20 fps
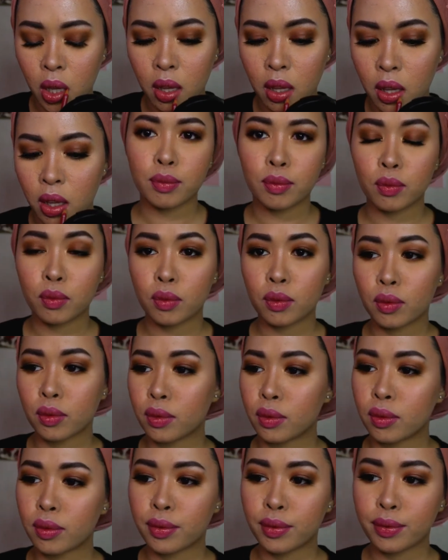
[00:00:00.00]
I don't know
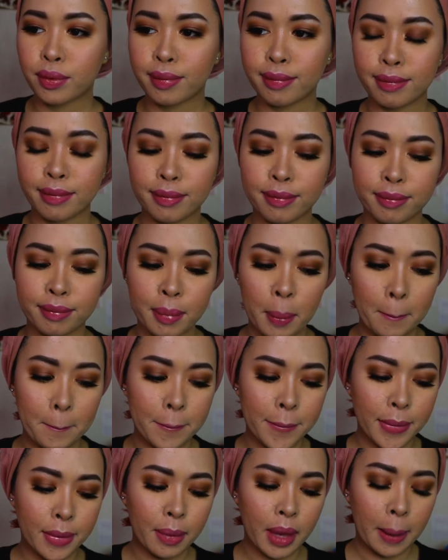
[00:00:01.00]
why I use
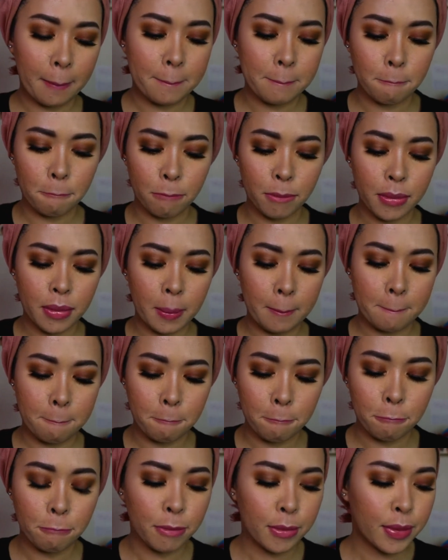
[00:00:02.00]
this lip
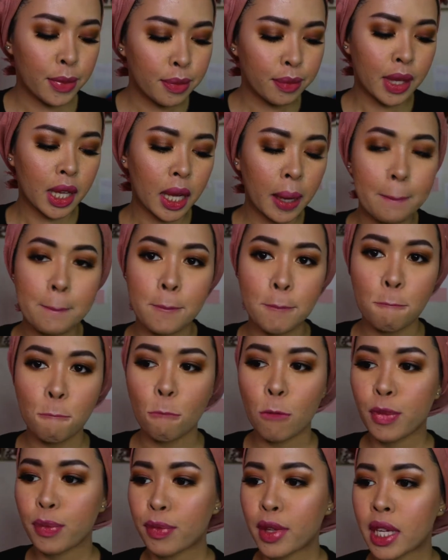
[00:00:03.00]
liner
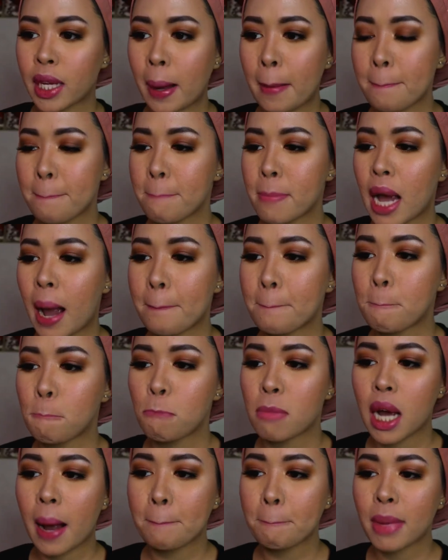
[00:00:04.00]
shade, because I'm gonna
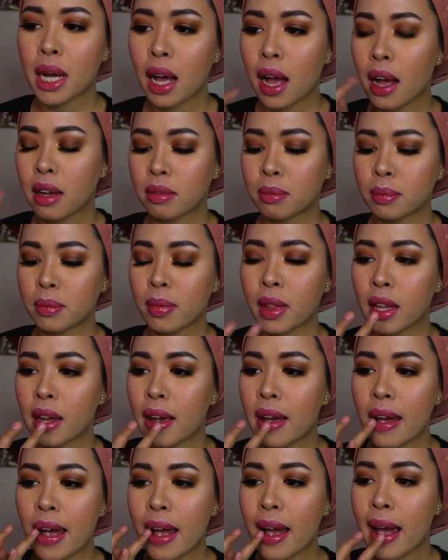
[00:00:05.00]
use
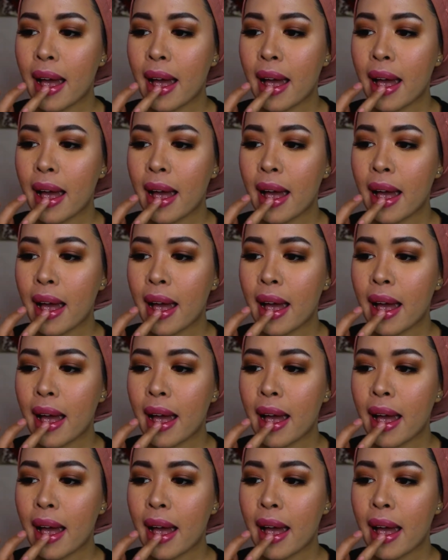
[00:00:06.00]
I'm